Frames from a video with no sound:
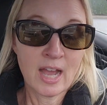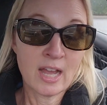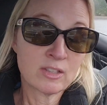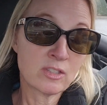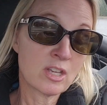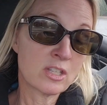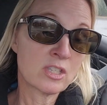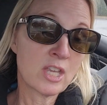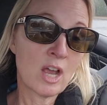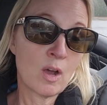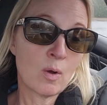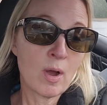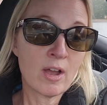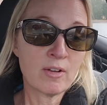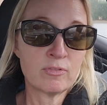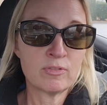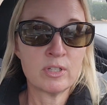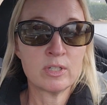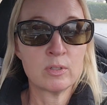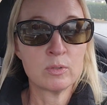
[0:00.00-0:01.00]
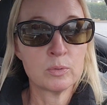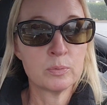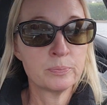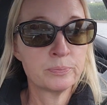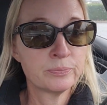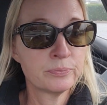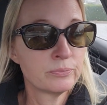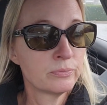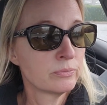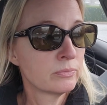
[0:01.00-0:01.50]
That's how I feel.
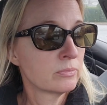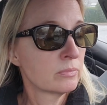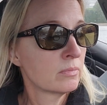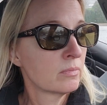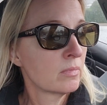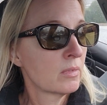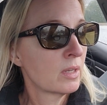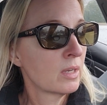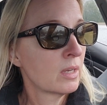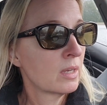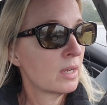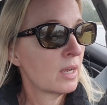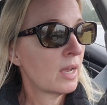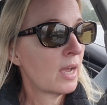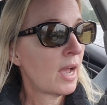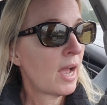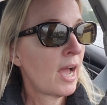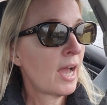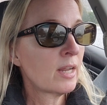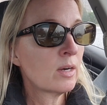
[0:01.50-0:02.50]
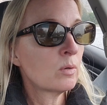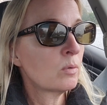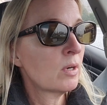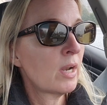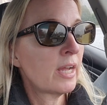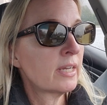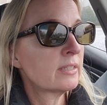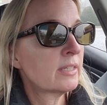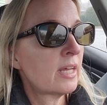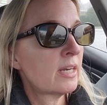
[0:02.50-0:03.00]
I don't
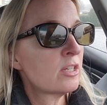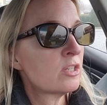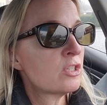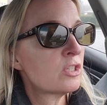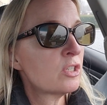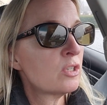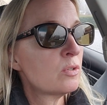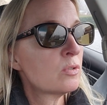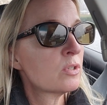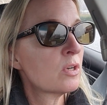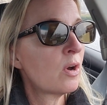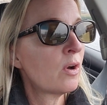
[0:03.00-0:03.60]
like that excuse.